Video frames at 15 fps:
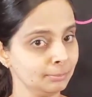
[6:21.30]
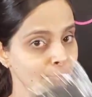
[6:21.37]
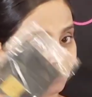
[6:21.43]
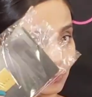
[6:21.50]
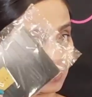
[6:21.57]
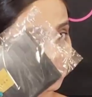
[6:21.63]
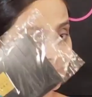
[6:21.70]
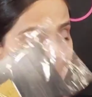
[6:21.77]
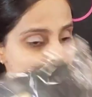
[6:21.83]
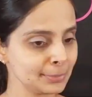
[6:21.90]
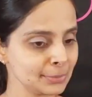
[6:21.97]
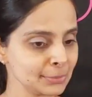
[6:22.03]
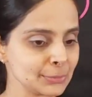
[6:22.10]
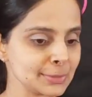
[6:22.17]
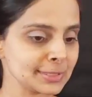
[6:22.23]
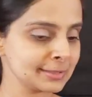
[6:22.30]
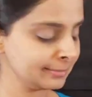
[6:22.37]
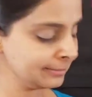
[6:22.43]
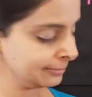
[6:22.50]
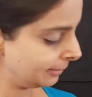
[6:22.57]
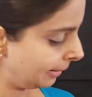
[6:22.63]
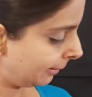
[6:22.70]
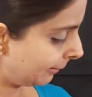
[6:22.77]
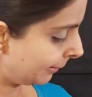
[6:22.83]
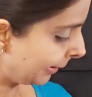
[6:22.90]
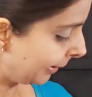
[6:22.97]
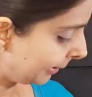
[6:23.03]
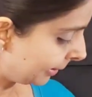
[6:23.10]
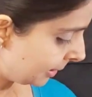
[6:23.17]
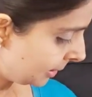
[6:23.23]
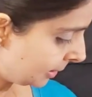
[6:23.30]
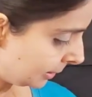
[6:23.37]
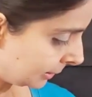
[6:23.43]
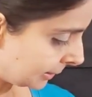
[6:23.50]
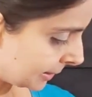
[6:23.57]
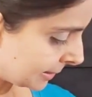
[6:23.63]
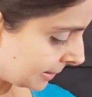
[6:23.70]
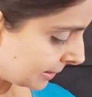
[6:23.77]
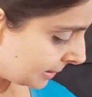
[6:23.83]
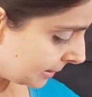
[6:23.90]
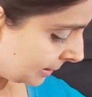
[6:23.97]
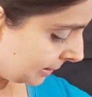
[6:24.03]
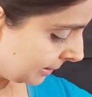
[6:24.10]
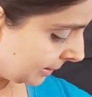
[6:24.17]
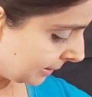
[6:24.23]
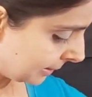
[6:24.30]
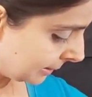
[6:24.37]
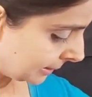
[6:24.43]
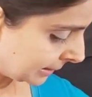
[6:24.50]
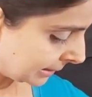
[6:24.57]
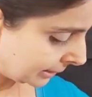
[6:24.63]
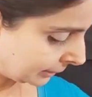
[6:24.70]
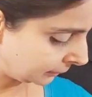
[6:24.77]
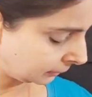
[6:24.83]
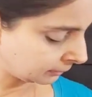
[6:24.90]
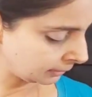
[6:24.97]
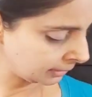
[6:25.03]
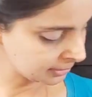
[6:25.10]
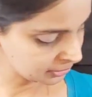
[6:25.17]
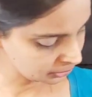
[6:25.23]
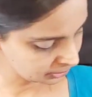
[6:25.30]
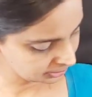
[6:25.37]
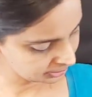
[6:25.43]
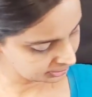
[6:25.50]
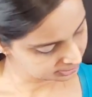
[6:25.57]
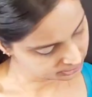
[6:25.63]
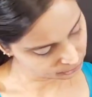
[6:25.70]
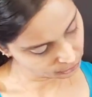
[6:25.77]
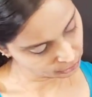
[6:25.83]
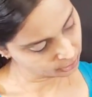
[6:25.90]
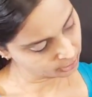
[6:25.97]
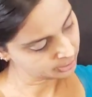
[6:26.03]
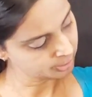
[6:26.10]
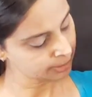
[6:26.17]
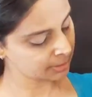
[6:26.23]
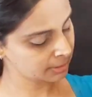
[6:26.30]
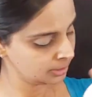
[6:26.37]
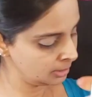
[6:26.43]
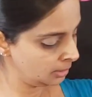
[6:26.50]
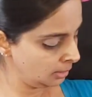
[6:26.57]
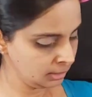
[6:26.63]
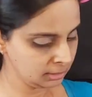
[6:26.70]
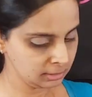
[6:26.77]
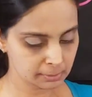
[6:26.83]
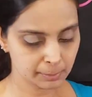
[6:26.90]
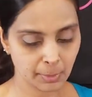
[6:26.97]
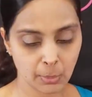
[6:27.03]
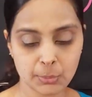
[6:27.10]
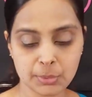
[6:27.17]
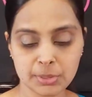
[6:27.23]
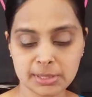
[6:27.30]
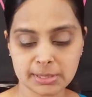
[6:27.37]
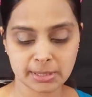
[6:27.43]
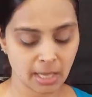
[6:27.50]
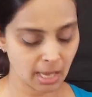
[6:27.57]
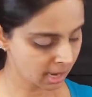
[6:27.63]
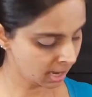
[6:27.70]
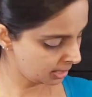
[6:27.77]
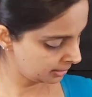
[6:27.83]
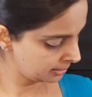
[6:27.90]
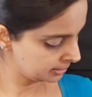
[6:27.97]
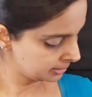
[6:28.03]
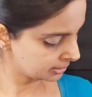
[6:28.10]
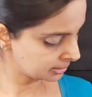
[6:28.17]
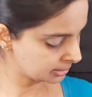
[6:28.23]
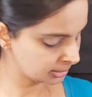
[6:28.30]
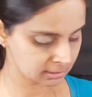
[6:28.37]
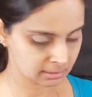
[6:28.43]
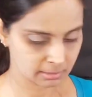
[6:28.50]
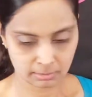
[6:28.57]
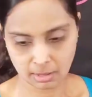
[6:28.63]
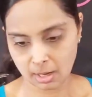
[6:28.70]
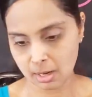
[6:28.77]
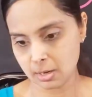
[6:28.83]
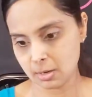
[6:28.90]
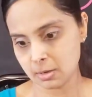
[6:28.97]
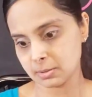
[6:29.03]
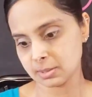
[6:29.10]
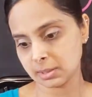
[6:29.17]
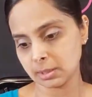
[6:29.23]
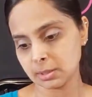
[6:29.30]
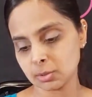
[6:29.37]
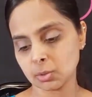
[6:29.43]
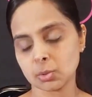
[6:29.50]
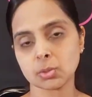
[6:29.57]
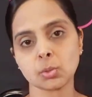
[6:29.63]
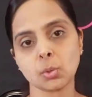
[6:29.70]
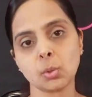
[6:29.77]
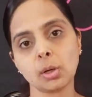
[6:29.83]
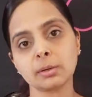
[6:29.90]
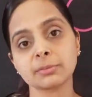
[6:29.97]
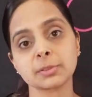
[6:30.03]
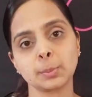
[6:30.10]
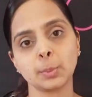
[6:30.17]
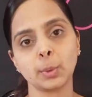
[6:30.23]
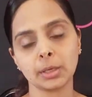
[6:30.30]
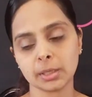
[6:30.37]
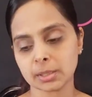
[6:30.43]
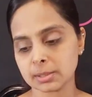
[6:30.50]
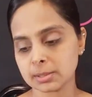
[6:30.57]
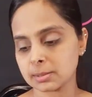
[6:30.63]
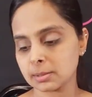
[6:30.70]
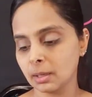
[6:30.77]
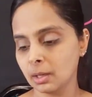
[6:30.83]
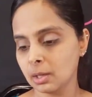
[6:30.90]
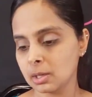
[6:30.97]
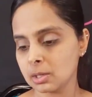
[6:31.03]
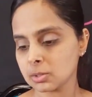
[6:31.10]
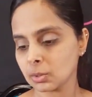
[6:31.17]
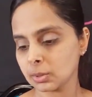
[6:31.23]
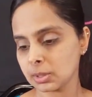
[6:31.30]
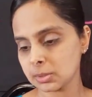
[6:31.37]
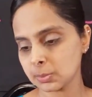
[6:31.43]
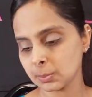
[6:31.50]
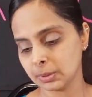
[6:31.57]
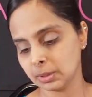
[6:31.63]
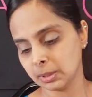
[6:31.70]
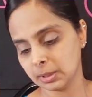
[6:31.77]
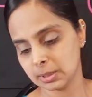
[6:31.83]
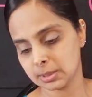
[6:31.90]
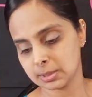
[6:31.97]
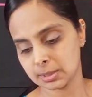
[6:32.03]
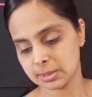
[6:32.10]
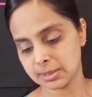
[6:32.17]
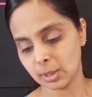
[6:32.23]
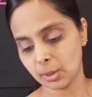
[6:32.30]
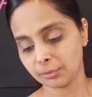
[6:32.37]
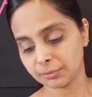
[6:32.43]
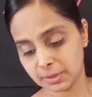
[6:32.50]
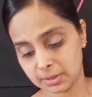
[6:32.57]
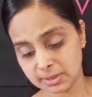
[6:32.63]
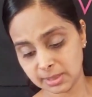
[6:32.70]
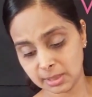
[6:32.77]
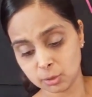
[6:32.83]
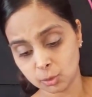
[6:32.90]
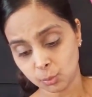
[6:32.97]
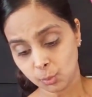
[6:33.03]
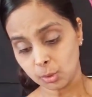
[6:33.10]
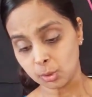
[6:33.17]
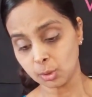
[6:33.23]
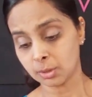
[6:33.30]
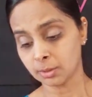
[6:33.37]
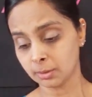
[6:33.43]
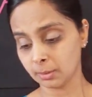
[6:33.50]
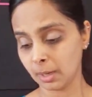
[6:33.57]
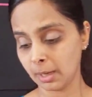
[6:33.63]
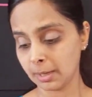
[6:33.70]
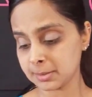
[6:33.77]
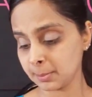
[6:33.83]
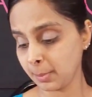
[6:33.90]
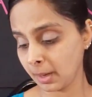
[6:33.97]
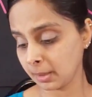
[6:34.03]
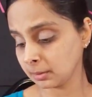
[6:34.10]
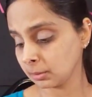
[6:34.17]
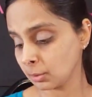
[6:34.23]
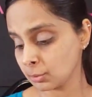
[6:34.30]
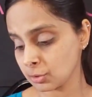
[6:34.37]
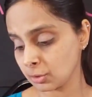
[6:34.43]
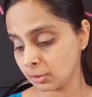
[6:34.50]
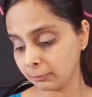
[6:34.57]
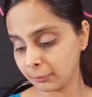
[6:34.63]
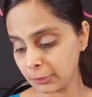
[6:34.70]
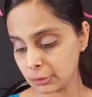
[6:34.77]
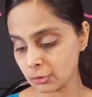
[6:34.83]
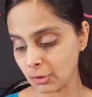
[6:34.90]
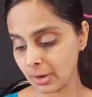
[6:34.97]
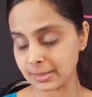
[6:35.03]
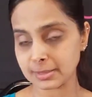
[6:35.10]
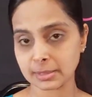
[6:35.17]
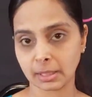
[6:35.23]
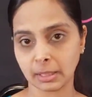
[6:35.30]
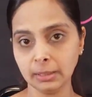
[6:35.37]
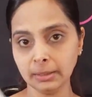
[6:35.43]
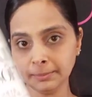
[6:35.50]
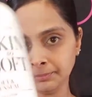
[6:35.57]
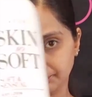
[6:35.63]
More samples. All right, let's see. All right, so these are the bonus size Skin So Soft products. So this one is a Soft and Sensual. It's a body lotion for dry skin.